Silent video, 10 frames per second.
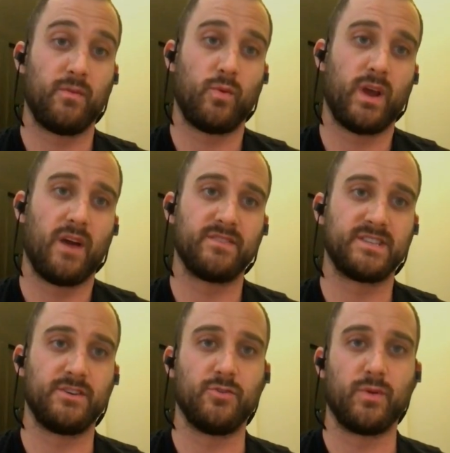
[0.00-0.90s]
mean, we
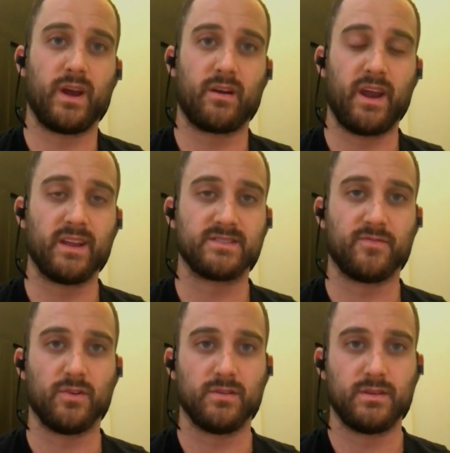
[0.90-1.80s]
obviously knew we had our hands
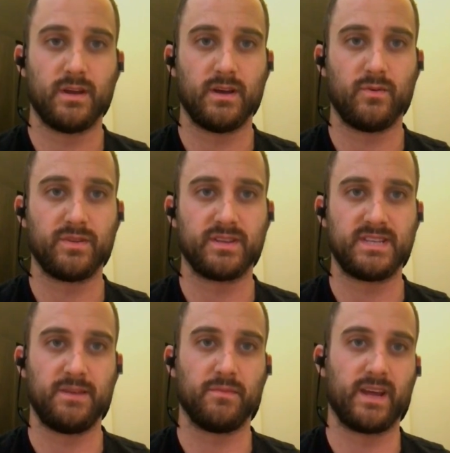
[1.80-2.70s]
full uh, with a
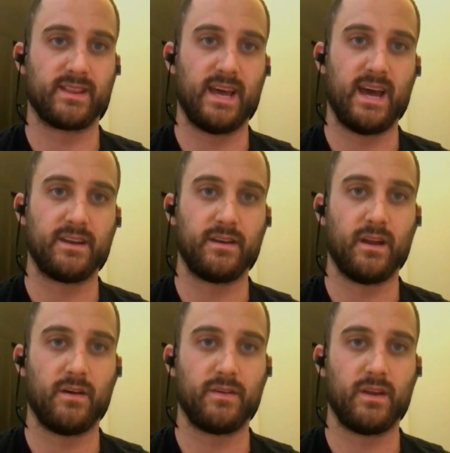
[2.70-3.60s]
team like that,
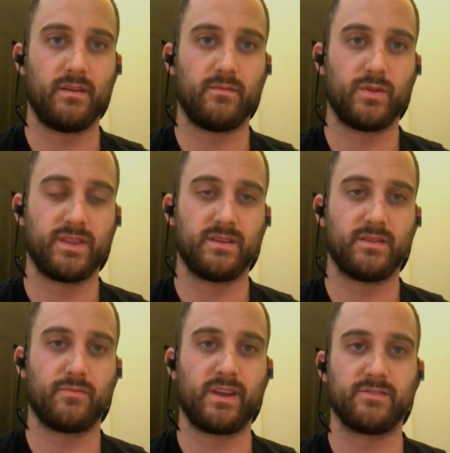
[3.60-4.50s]
and uh, and with the,
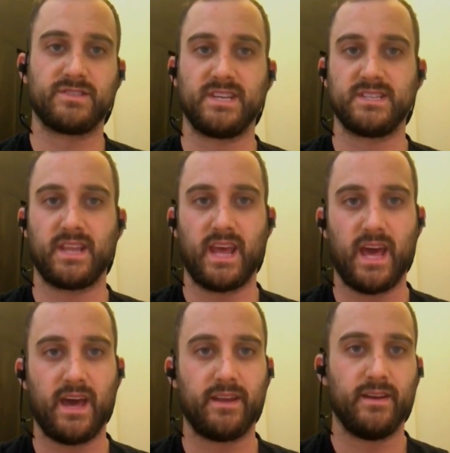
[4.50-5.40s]
the, regular season they
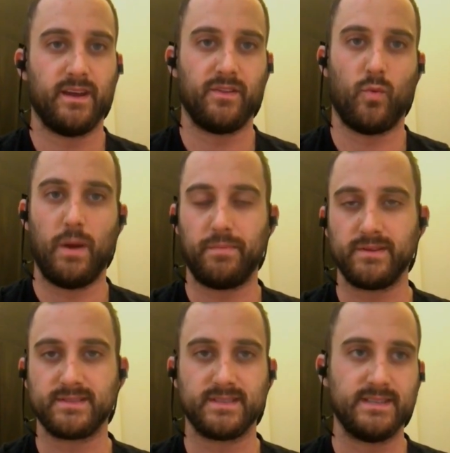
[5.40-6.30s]
had and the
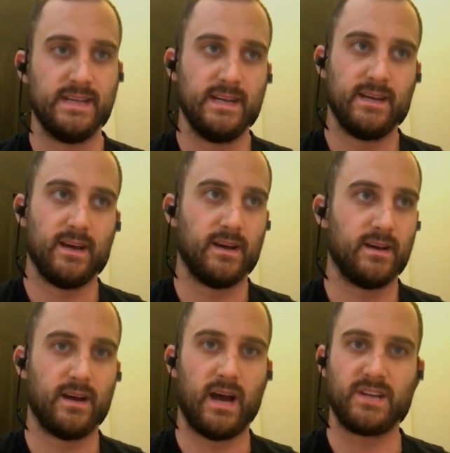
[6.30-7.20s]
weapons, and
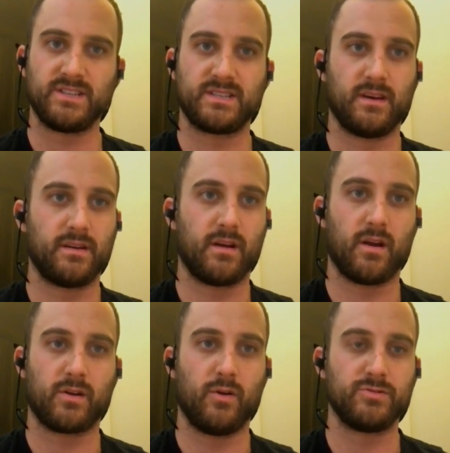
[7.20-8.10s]
uh, I just thought our,
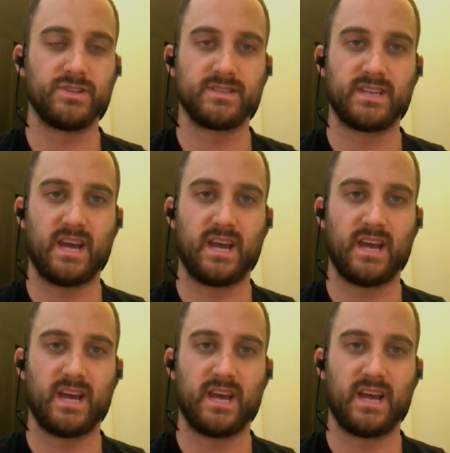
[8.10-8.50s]
our, coaching